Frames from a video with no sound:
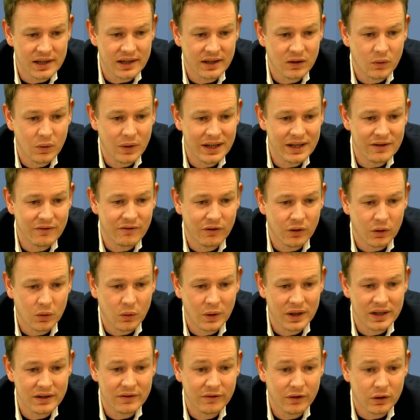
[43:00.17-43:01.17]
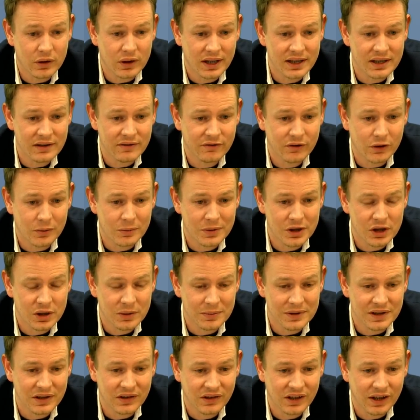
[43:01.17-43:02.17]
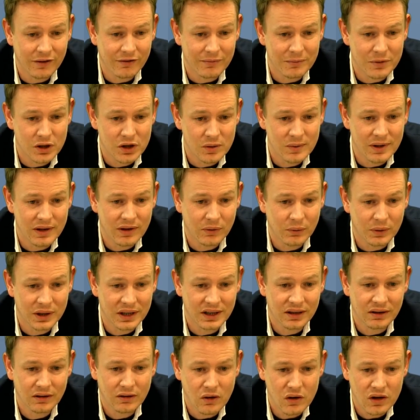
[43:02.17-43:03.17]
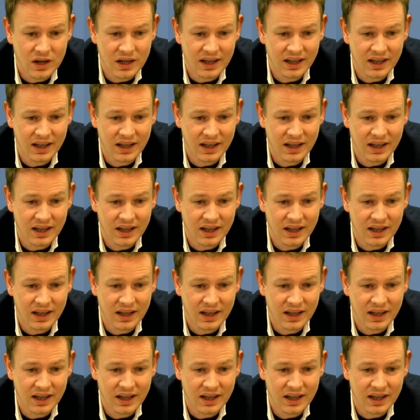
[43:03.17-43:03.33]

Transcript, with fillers: ed, queen d4, knight d4, bishop d7, bishop e3, long